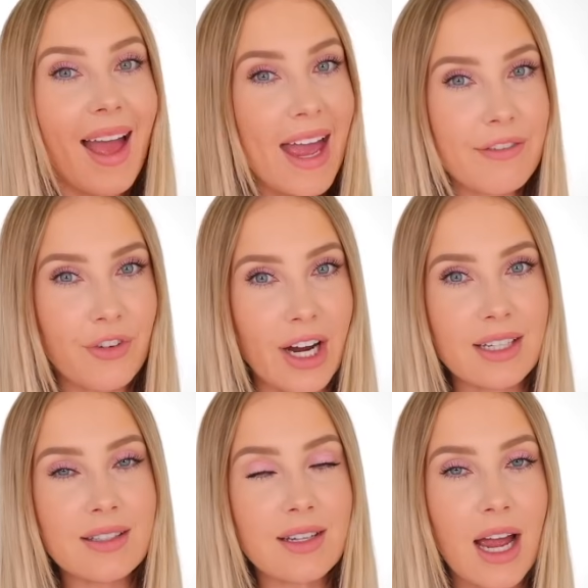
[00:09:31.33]
Hey
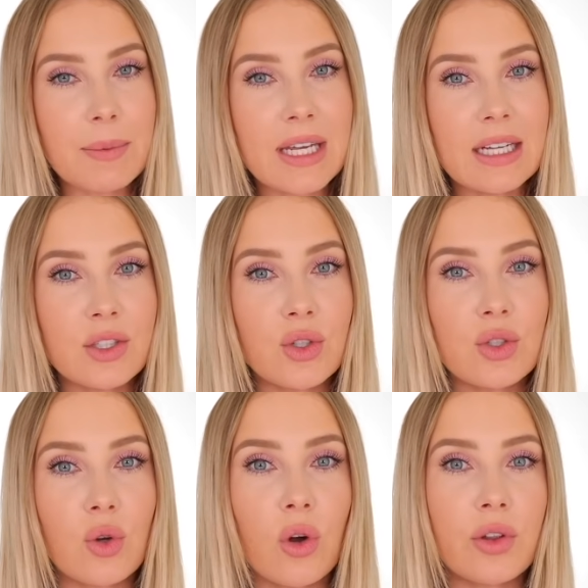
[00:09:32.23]
friends, I'm here
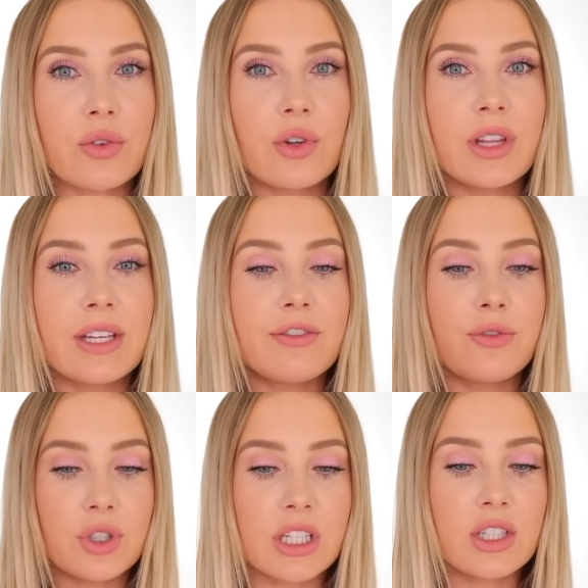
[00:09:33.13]
to talk through the
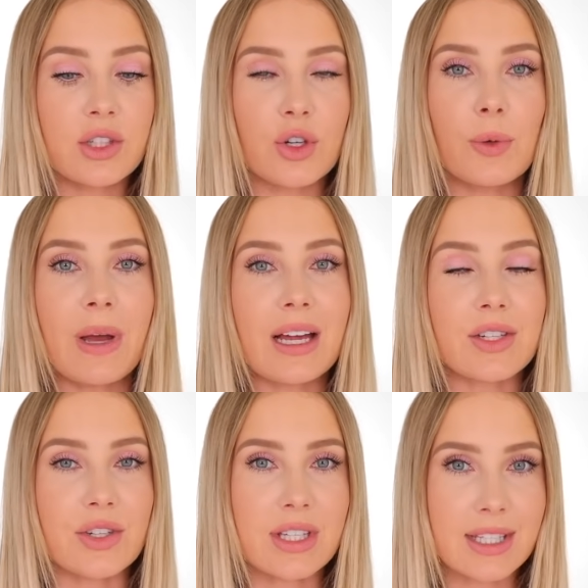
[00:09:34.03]
footage that you're about
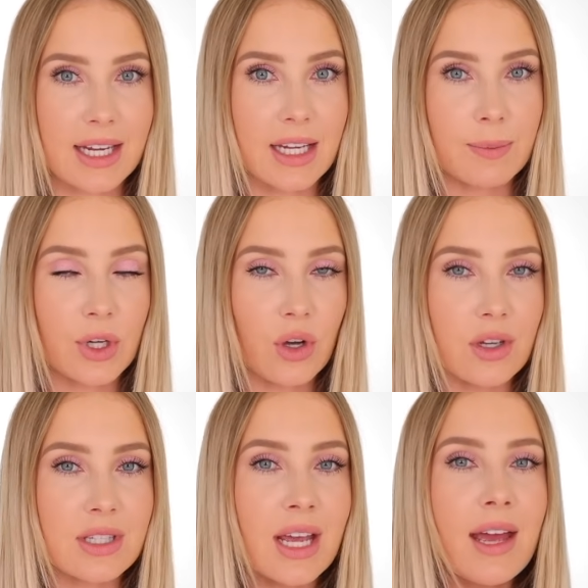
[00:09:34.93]
to see,
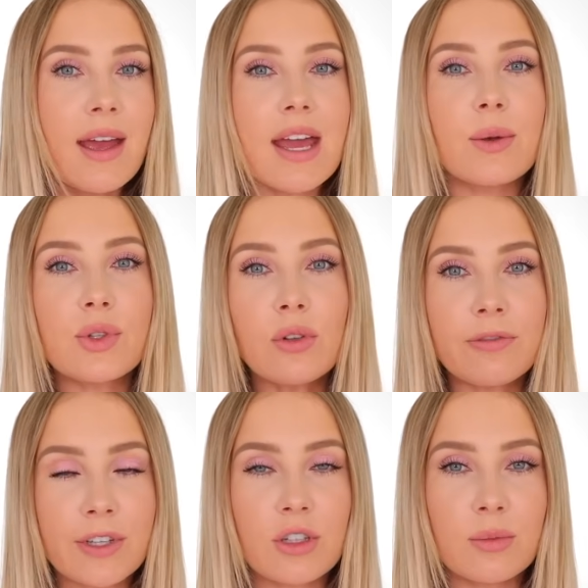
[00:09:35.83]
because it was all
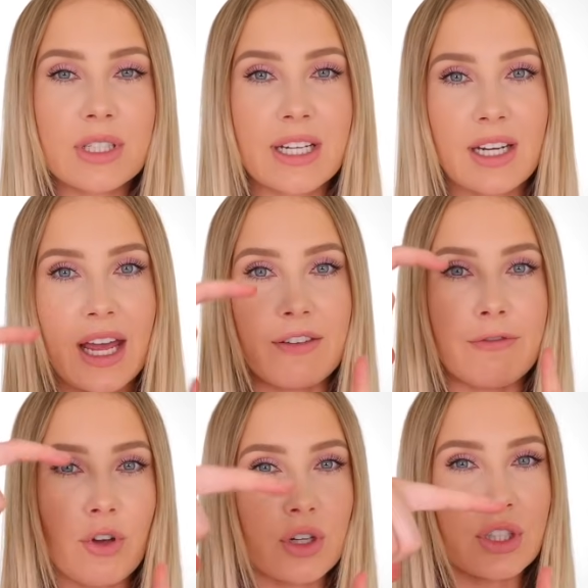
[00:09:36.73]
filmed in a
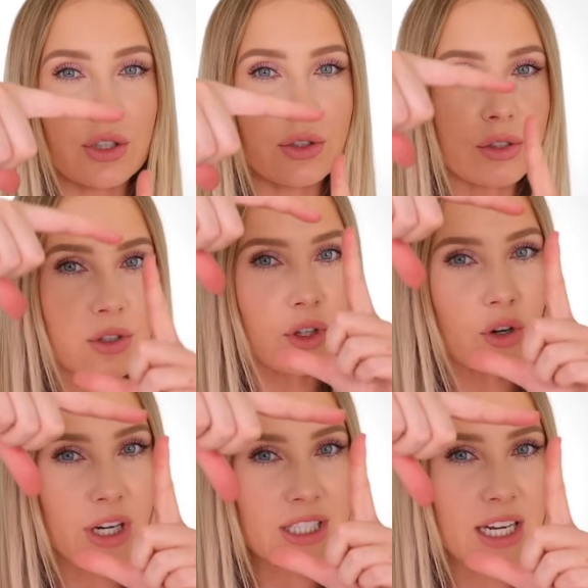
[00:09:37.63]
vertical
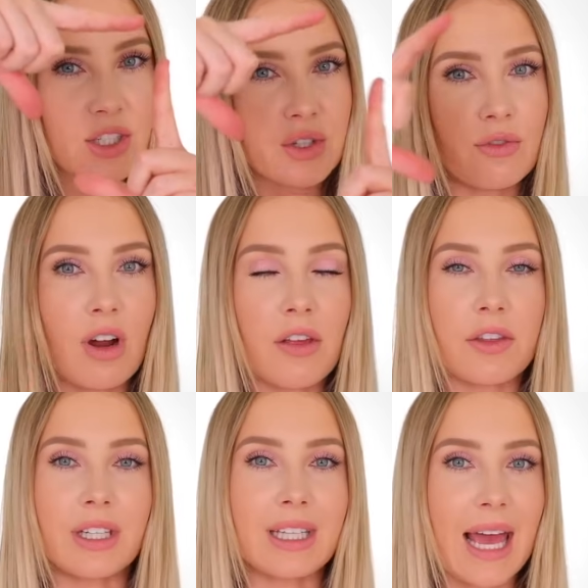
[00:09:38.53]
orientation
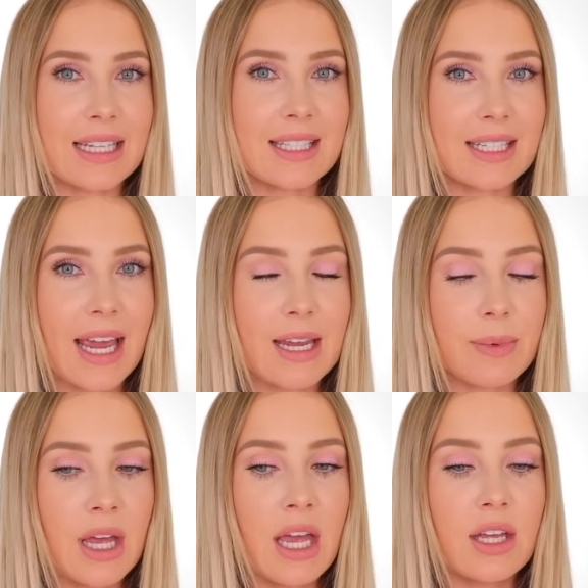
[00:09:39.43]
rather than landscape,